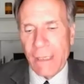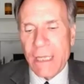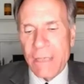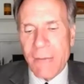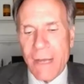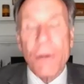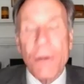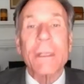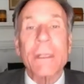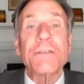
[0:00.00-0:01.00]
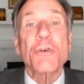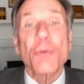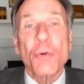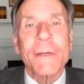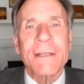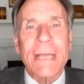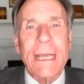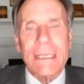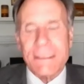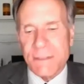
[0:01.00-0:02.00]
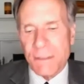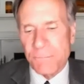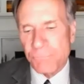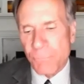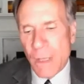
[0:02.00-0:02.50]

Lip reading: in my early touring days.